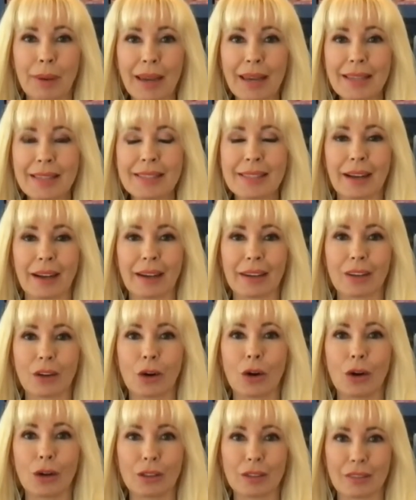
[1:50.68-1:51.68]
based on
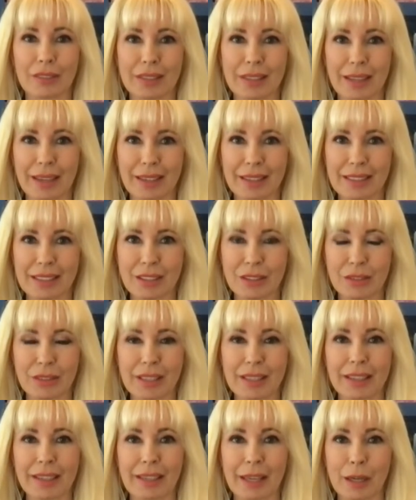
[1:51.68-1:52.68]
all of the
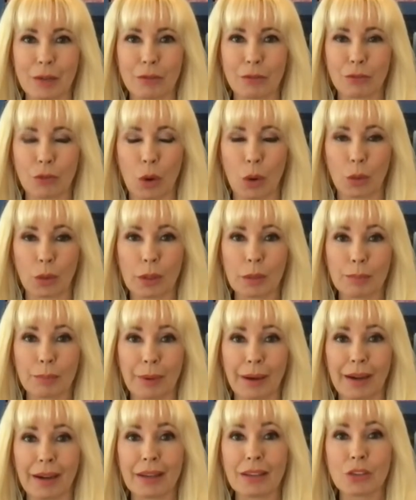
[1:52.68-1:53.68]
negativity that came forward
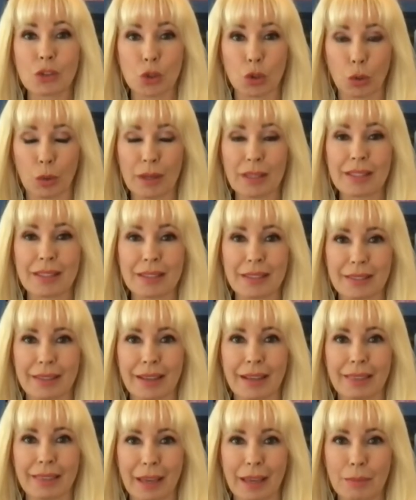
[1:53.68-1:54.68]
by choices
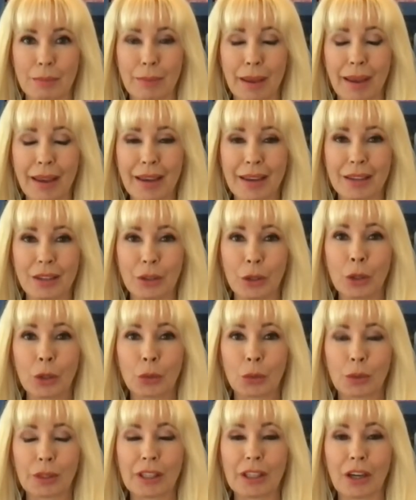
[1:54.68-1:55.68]
that they made
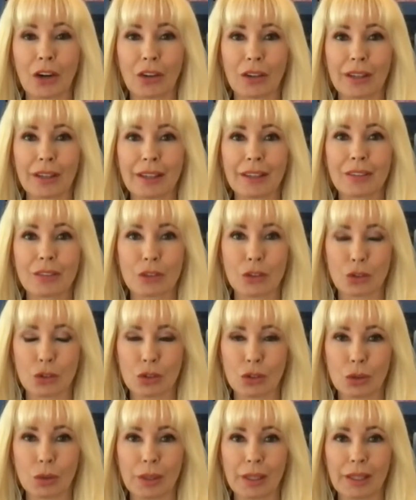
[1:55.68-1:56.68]
regarding the
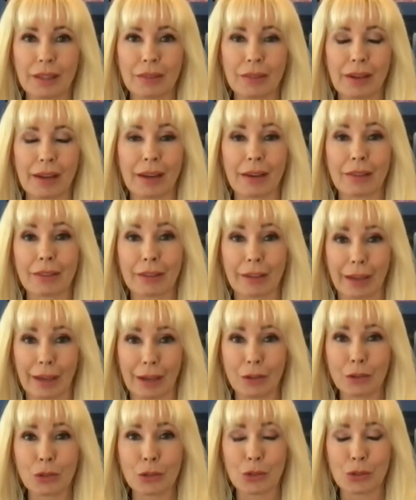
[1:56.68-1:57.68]
suing and the
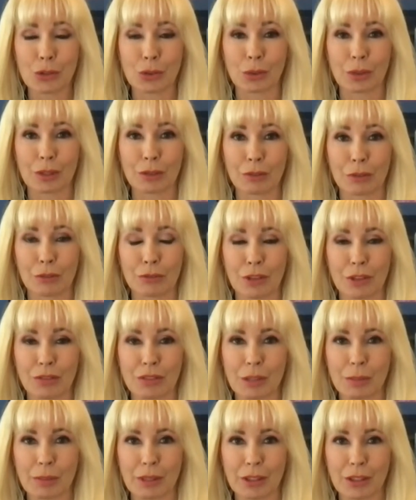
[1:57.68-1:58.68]
countersuing from
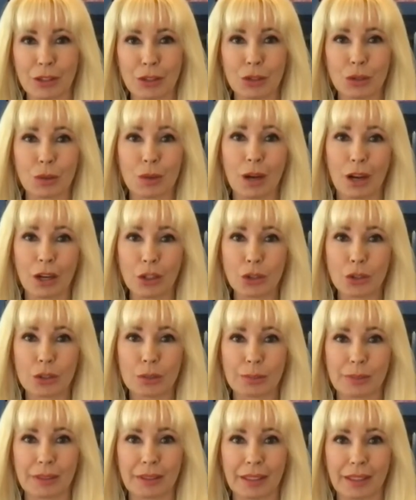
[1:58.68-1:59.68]
50 million to
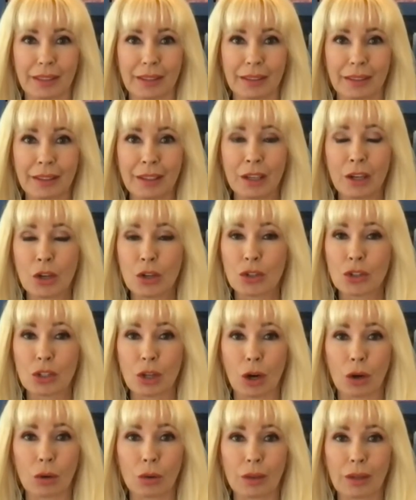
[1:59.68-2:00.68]
100 million.
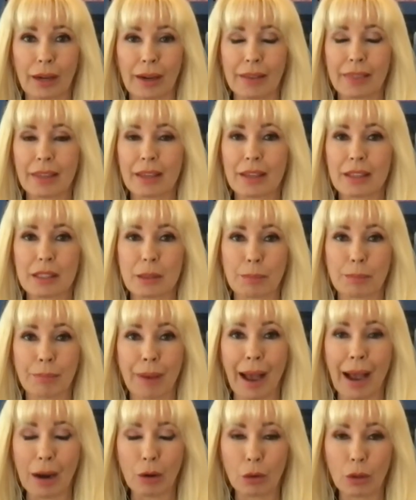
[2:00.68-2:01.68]
So I think it's a
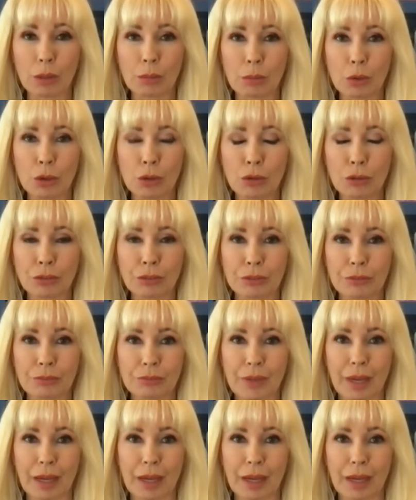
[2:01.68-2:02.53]
power move